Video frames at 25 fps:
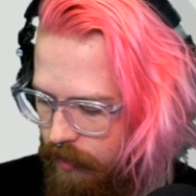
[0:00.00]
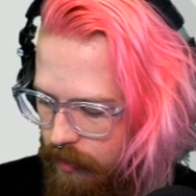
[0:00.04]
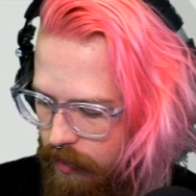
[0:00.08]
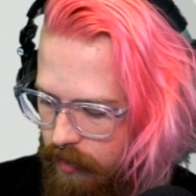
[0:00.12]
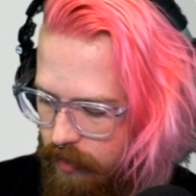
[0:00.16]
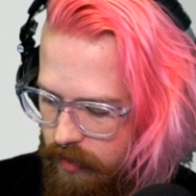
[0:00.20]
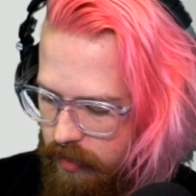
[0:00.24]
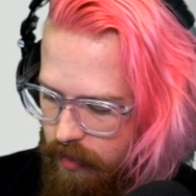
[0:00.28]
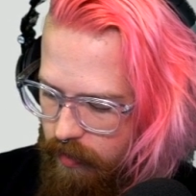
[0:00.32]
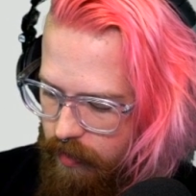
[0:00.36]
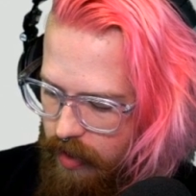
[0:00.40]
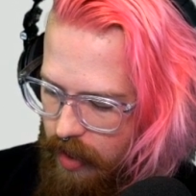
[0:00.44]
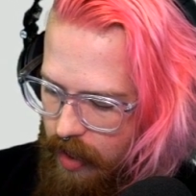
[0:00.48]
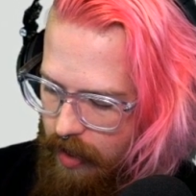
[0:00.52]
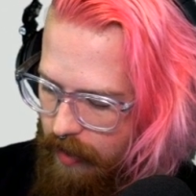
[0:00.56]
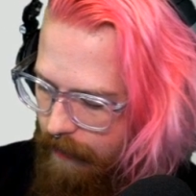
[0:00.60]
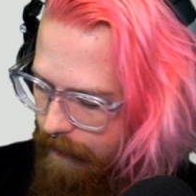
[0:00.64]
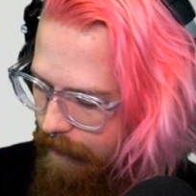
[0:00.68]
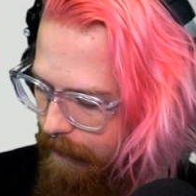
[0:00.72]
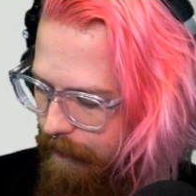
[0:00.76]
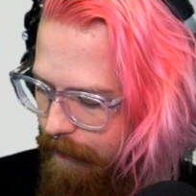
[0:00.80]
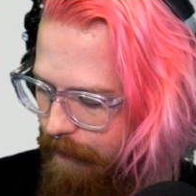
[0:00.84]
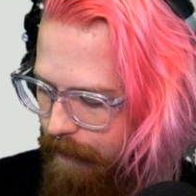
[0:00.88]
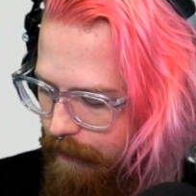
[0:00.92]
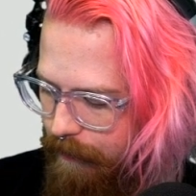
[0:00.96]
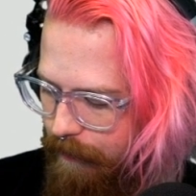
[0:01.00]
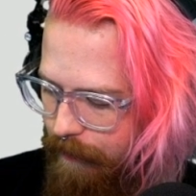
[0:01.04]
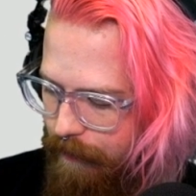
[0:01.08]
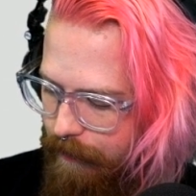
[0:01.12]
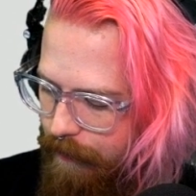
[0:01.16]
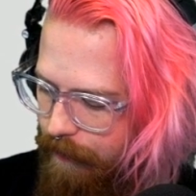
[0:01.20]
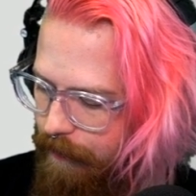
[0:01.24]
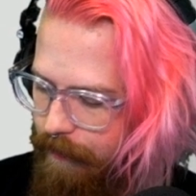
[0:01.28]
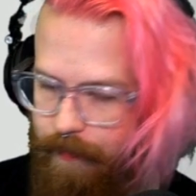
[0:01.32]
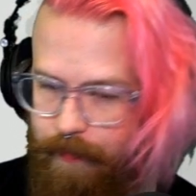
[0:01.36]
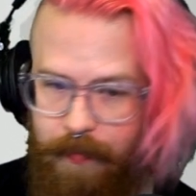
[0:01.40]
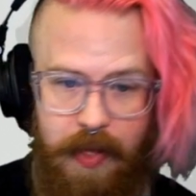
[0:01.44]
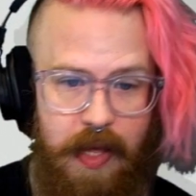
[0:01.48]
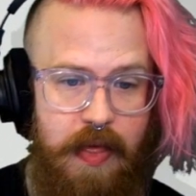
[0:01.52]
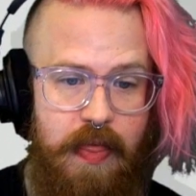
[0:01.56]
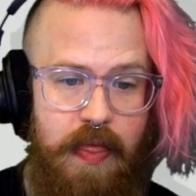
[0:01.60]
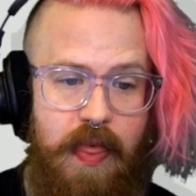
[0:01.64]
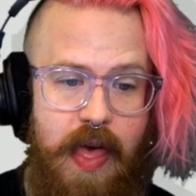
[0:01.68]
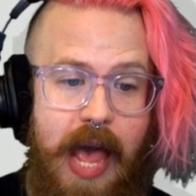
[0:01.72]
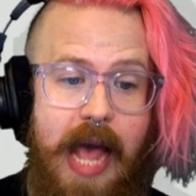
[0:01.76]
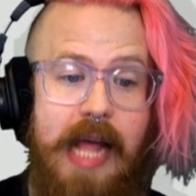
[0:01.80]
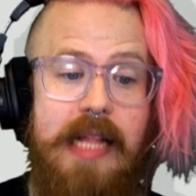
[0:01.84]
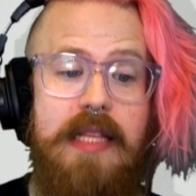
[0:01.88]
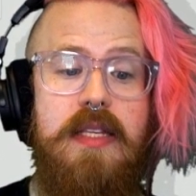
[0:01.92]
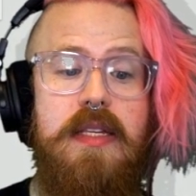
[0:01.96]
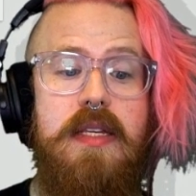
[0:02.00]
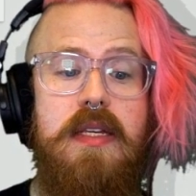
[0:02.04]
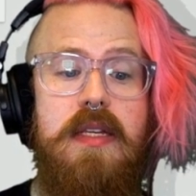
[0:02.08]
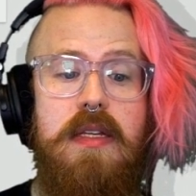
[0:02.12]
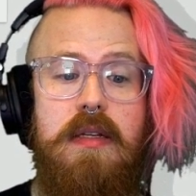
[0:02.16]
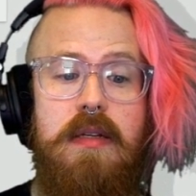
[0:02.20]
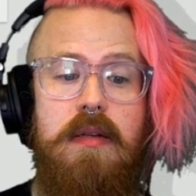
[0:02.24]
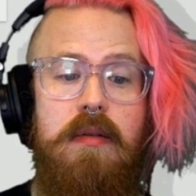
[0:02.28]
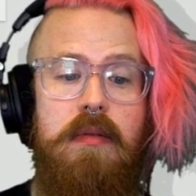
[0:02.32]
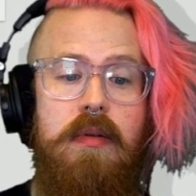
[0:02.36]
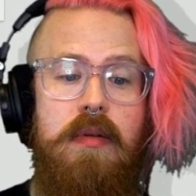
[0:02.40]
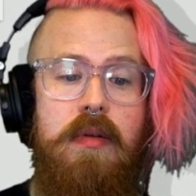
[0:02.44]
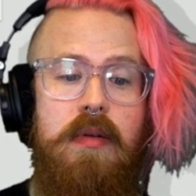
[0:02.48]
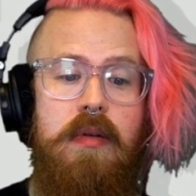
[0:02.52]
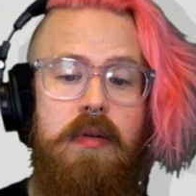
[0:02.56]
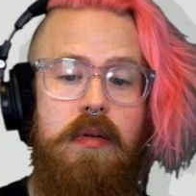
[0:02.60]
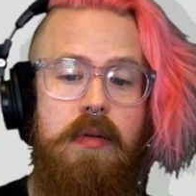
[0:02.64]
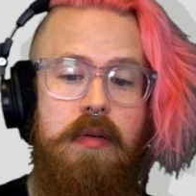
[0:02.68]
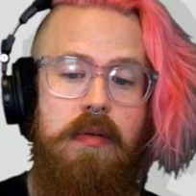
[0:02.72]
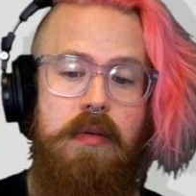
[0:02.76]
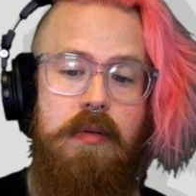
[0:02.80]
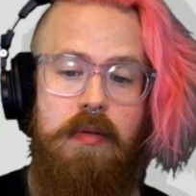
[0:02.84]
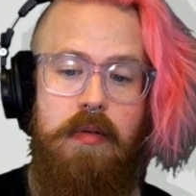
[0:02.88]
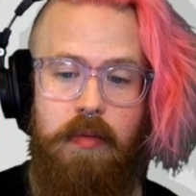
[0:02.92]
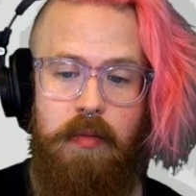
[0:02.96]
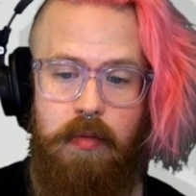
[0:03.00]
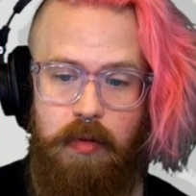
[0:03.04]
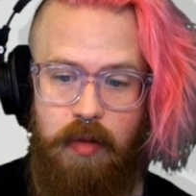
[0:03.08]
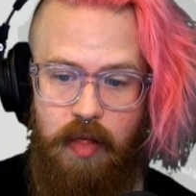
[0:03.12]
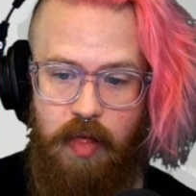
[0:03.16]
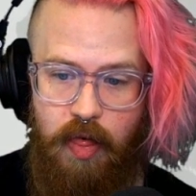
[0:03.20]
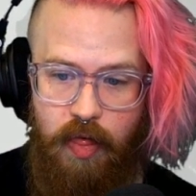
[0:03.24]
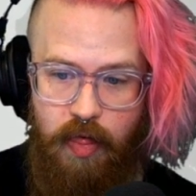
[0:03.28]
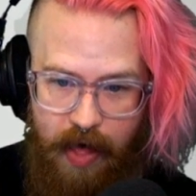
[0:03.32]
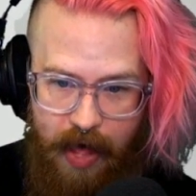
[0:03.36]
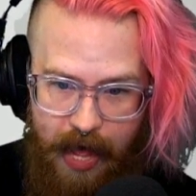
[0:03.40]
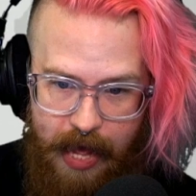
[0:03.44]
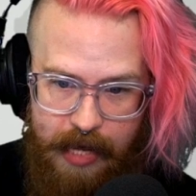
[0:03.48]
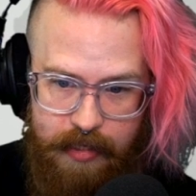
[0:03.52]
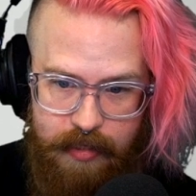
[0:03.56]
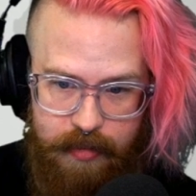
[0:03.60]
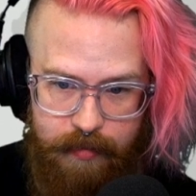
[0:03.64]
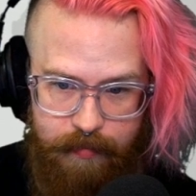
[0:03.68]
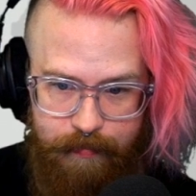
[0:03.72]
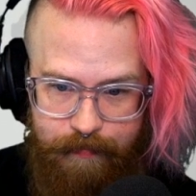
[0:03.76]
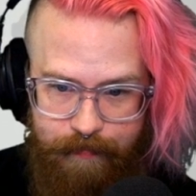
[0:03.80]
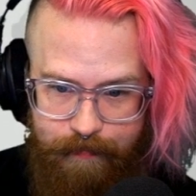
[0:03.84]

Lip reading: So yeah. And that's that.